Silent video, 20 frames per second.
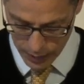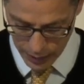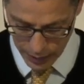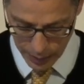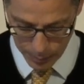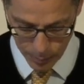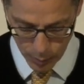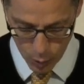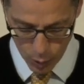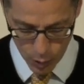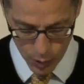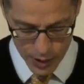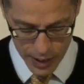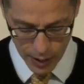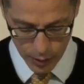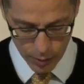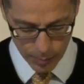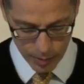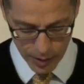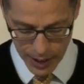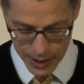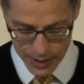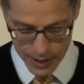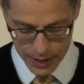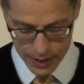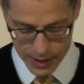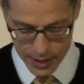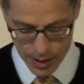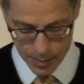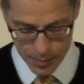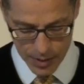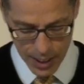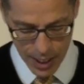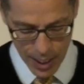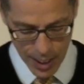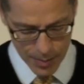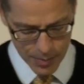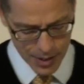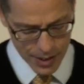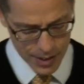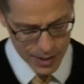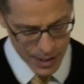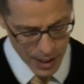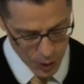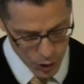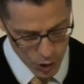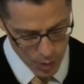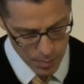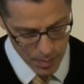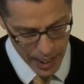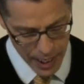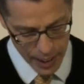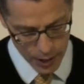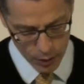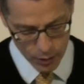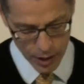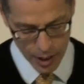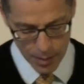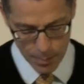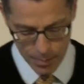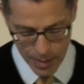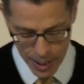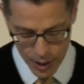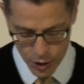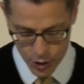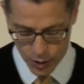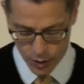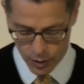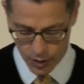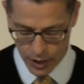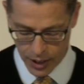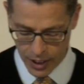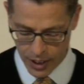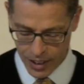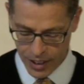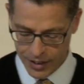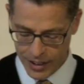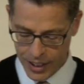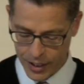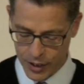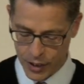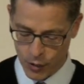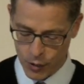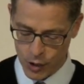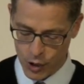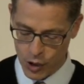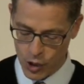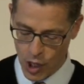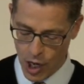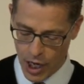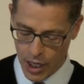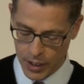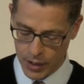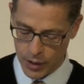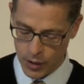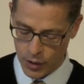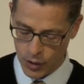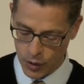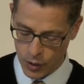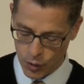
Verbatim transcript: And he pours out a blessing sometimes in such a manner and measure that there is not